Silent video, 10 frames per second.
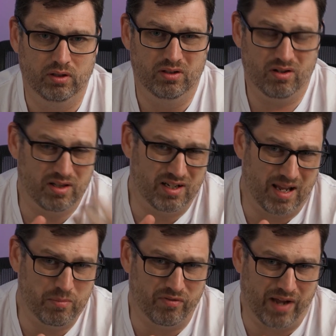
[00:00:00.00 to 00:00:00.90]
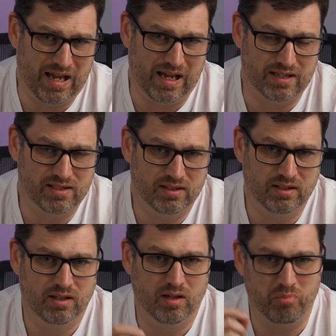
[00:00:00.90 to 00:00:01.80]
Not in the name of art,
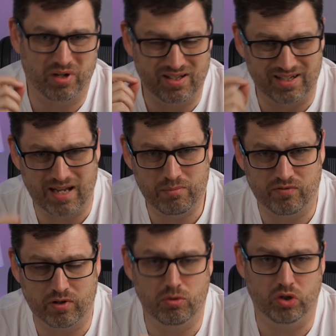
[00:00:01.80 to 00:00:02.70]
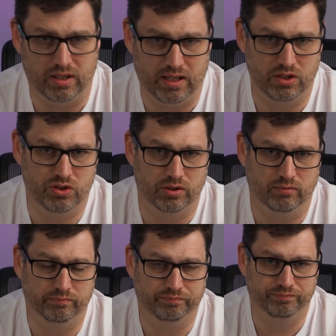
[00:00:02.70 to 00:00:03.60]
but in the name of communication.